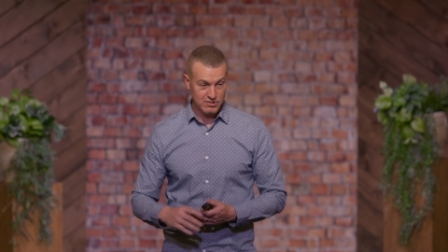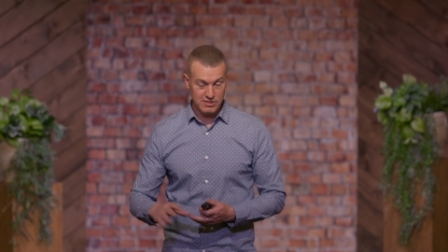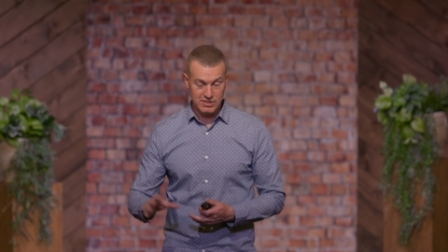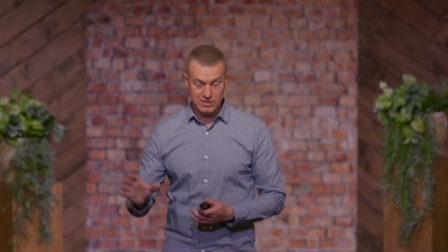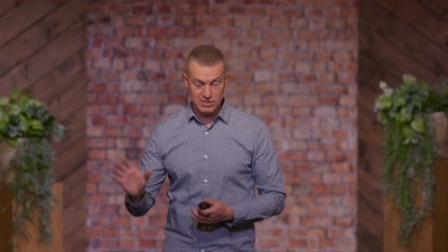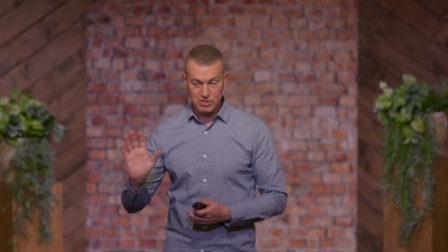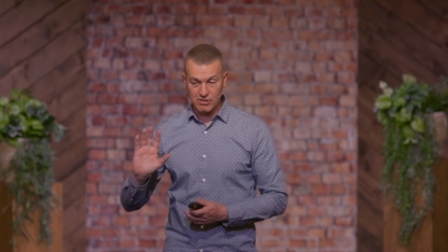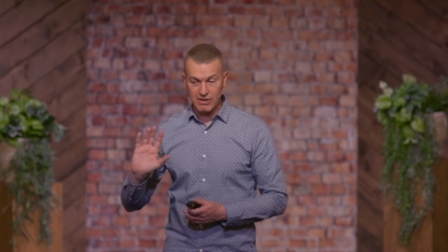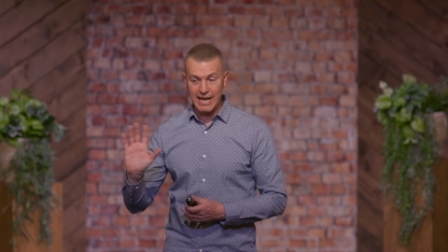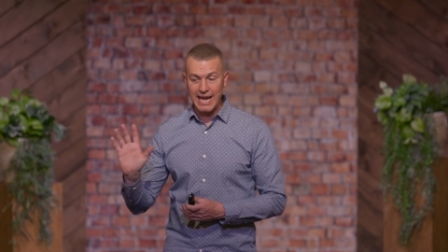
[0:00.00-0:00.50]
And
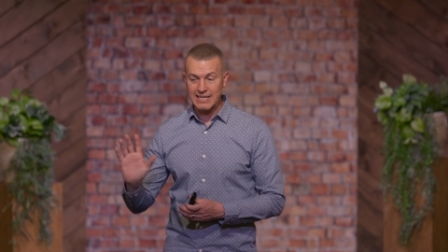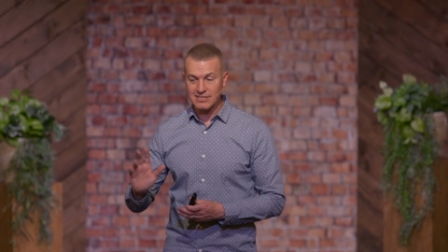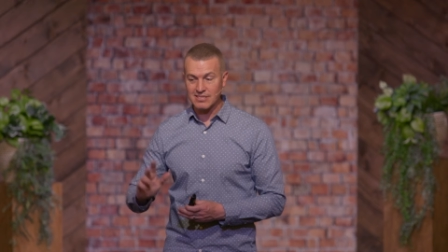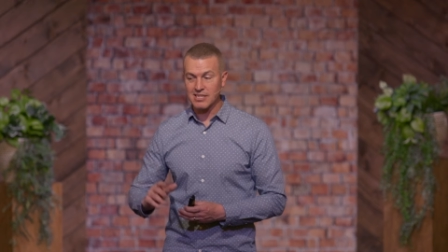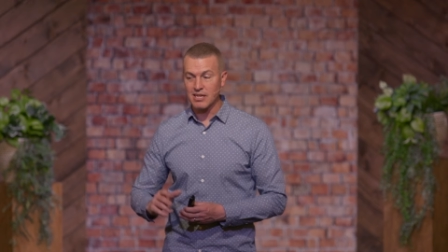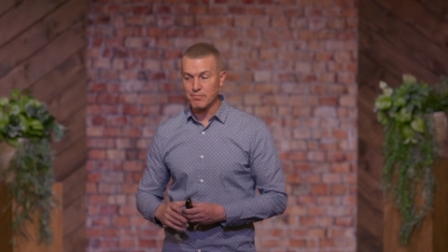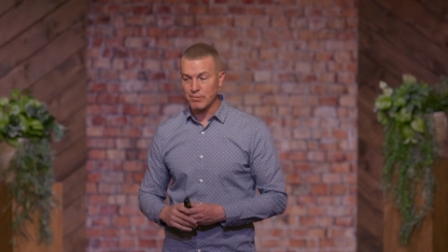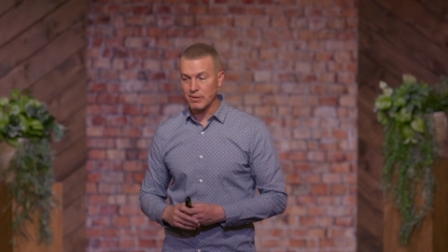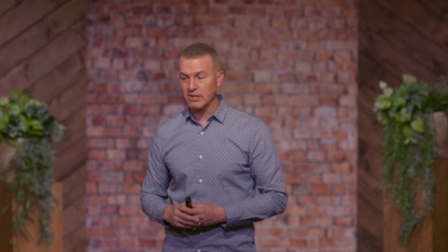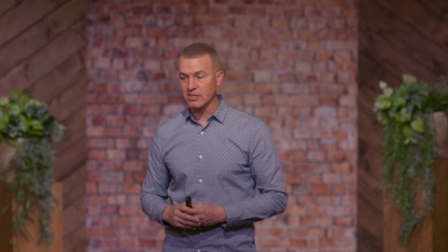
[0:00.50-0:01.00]
so as
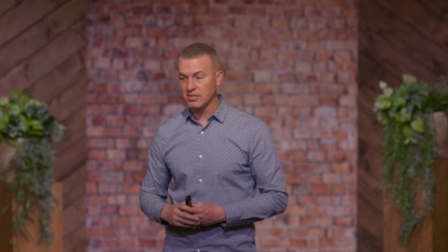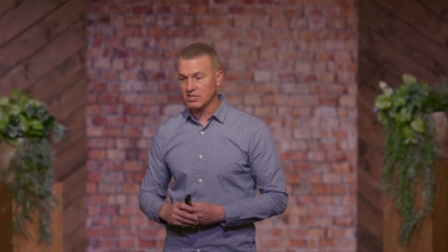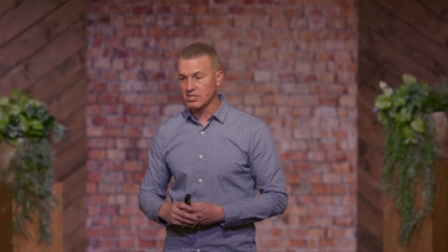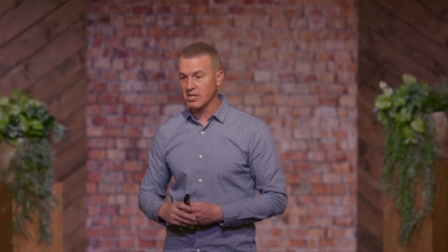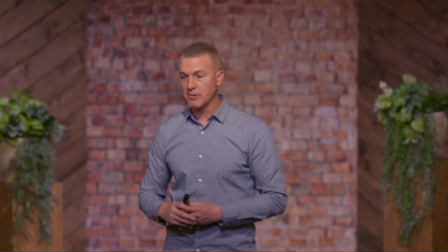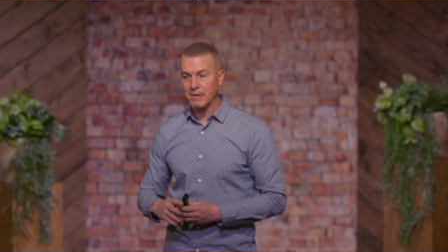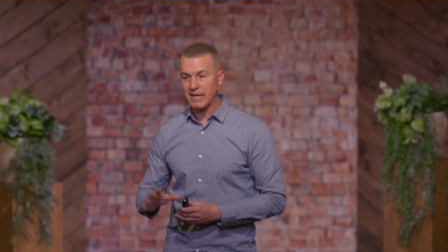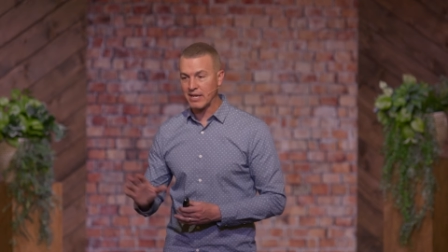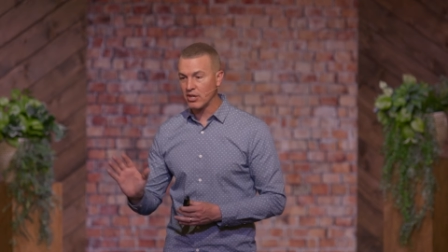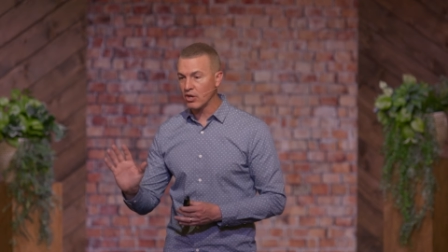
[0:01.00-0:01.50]
I bring this
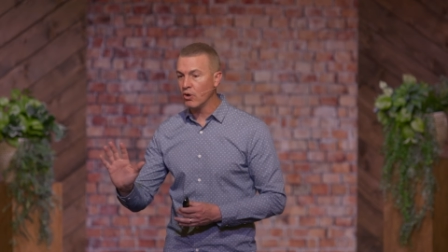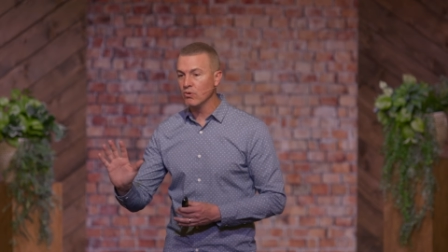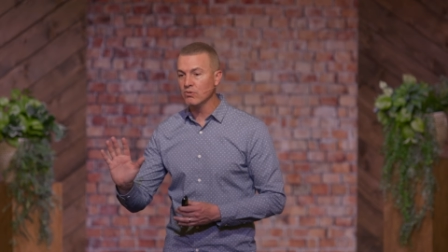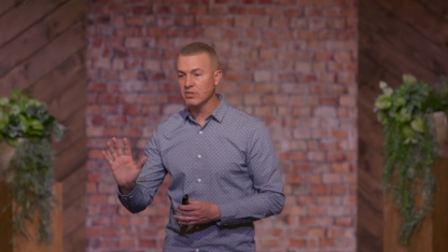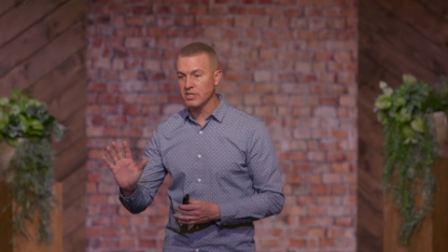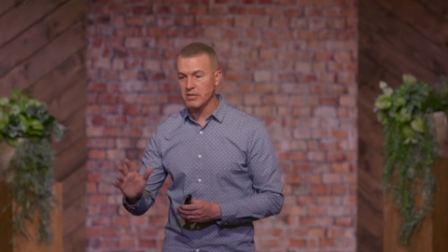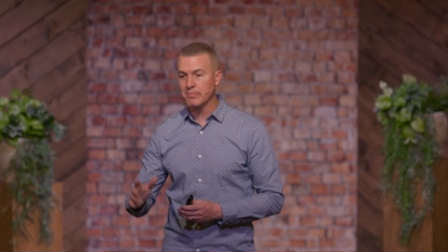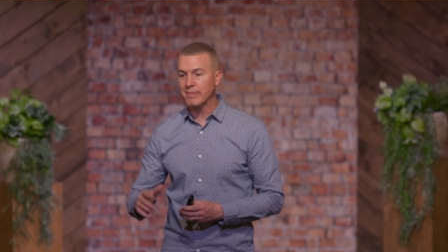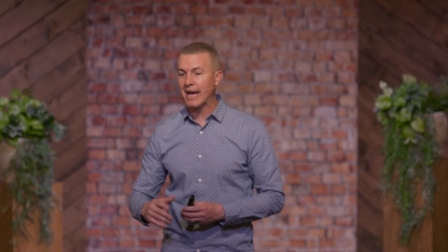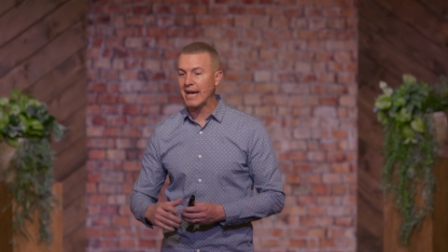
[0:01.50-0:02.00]
up, I can
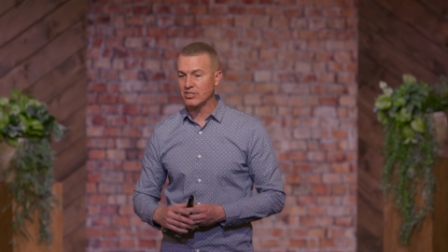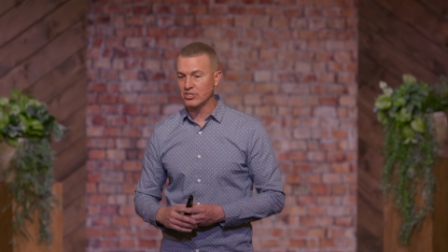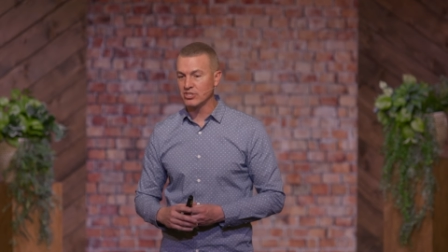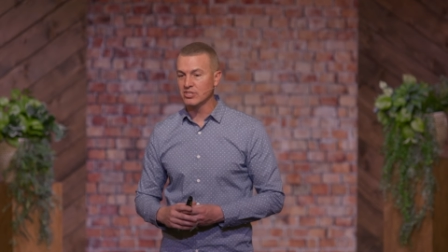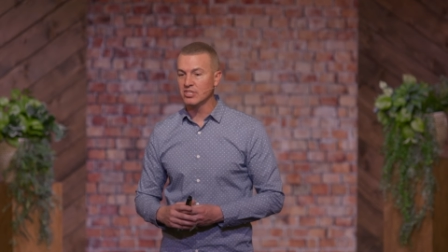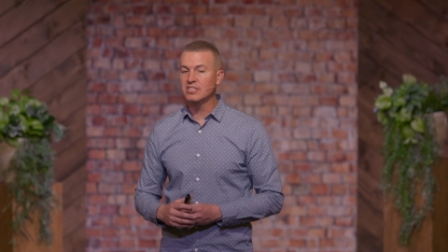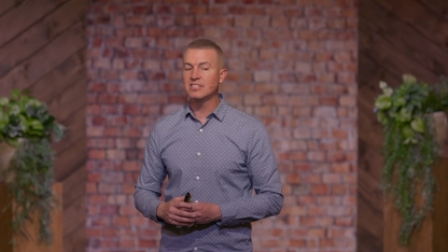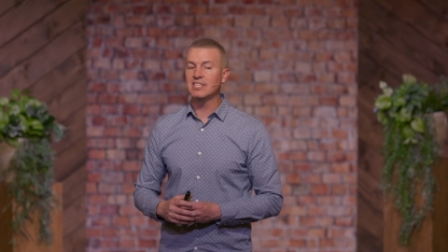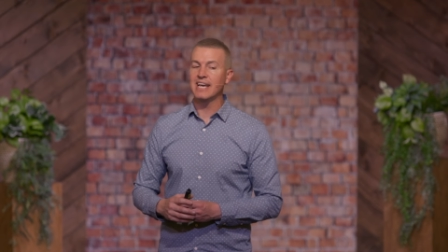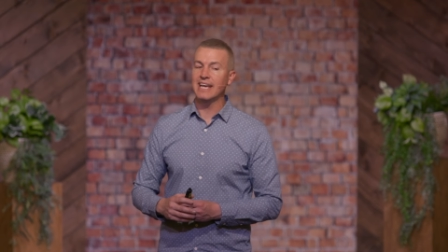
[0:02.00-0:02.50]
only imagine
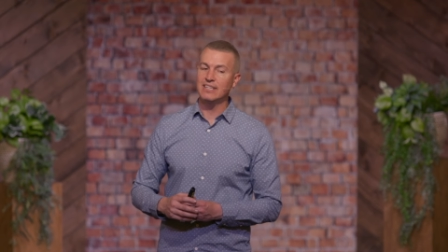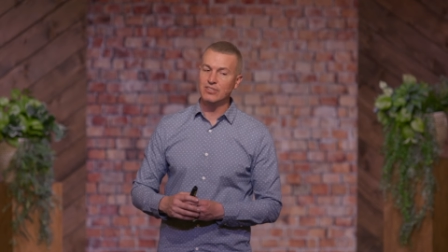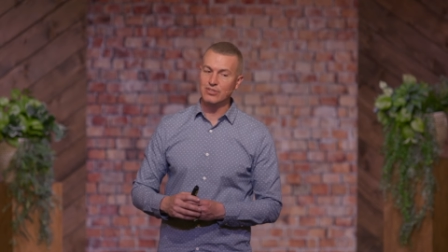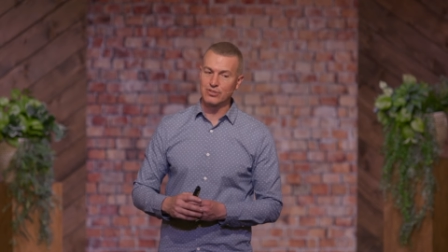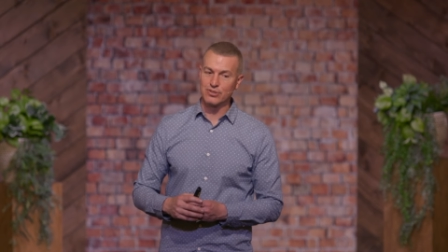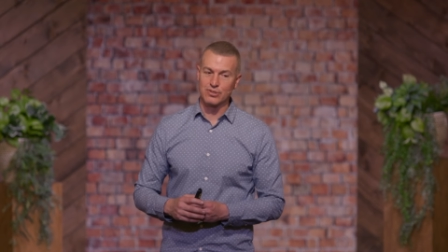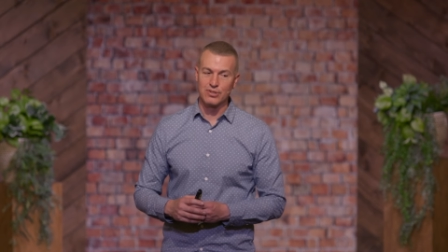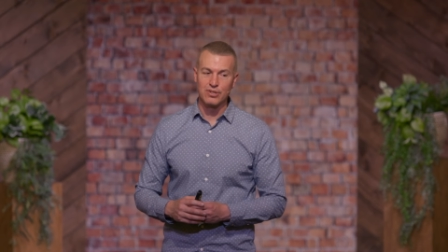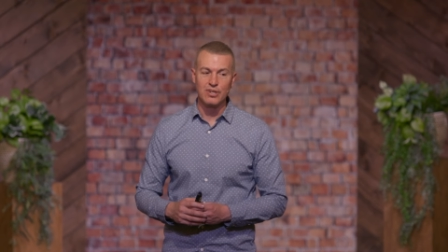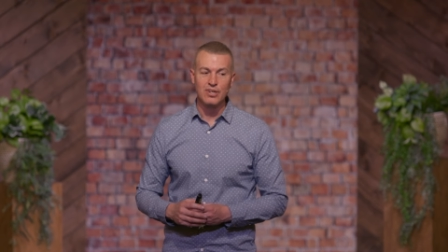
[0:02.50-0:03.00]
the
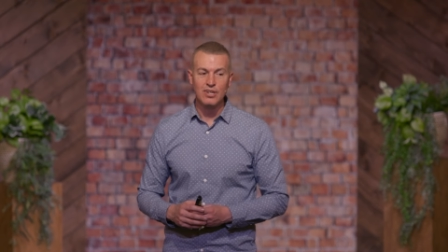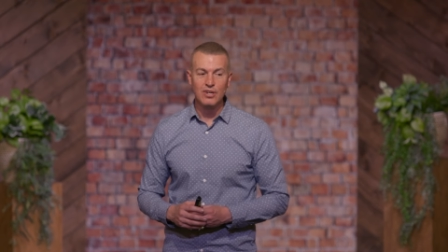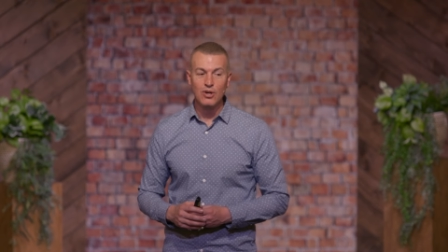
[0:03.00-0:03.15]
tender